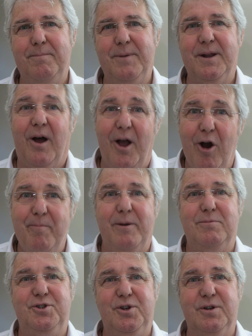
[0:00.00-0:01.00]
But I hope
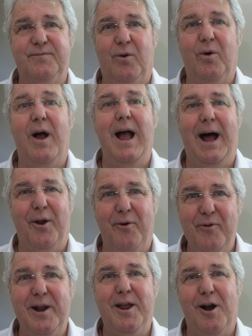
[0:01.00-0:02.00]
it was useful, and I
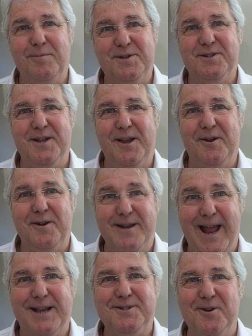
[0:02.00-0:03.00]
really hope to see you
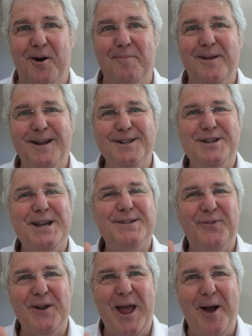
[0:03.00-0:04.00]
next time.
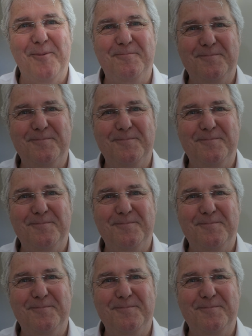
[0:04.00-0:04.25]
Cheers for now.